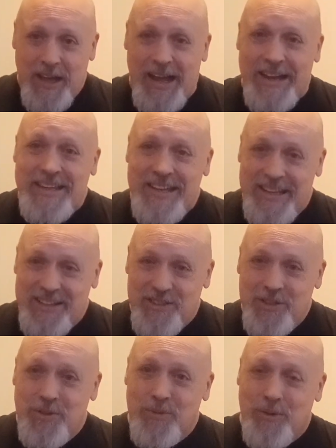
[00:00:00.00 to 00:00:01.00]
I can't
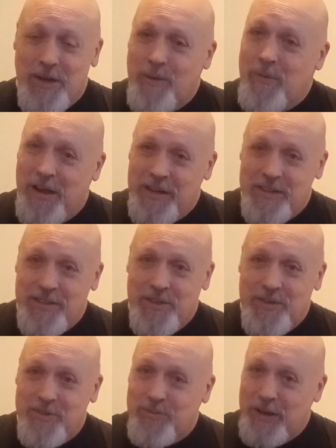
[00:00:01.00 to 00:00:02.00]
do what I want to
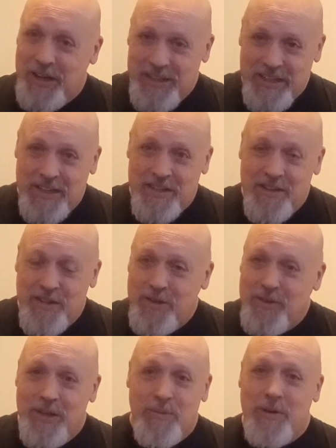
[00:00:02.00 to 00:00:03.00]
do, what I need to
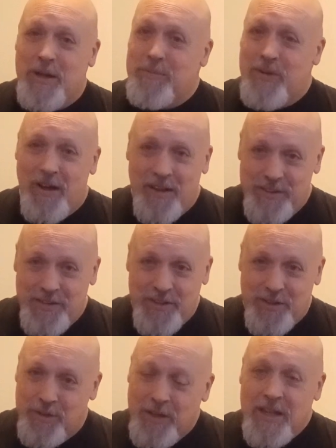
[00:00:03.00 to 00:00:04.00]
do, and what I'm called to
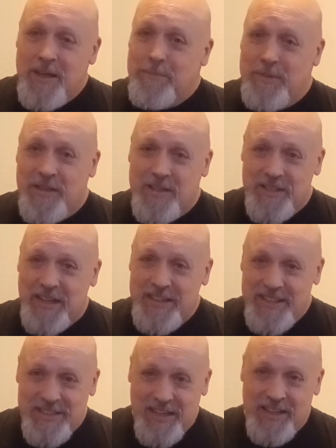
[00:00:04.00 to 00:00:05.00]
do because I
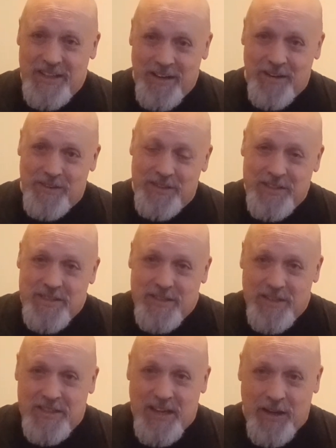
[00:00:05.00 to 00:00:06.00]
didn't take care of
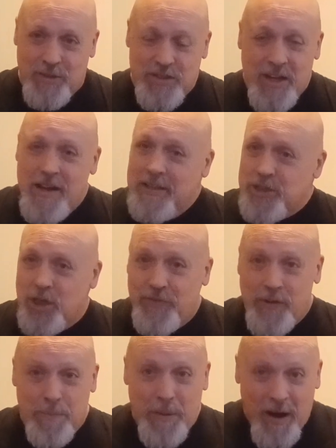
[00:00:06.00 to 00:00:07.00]
this house. So
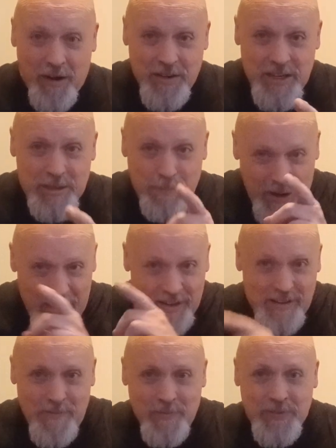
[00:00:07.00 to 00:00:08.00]
if your barn needs
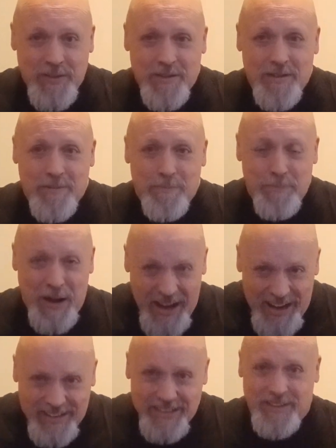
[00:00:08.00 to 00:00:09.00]
painting,
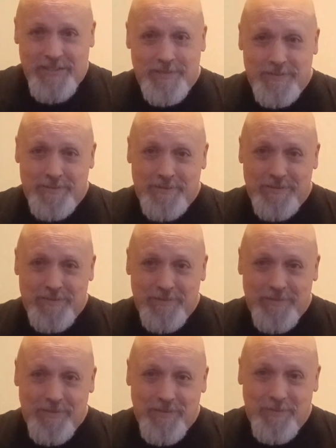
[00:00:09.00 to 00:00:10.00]
paint it.
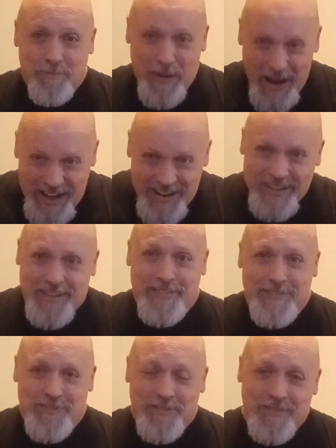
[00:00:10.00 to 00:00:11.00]
Paint it.
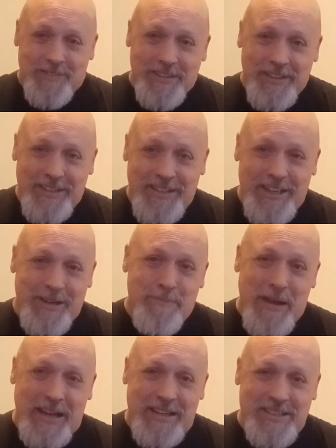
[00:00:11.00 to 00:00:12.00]
Get it
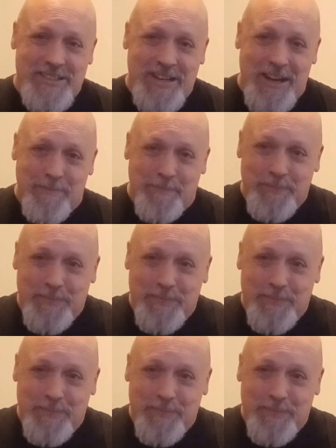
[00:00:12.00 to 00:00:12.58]
back in shape.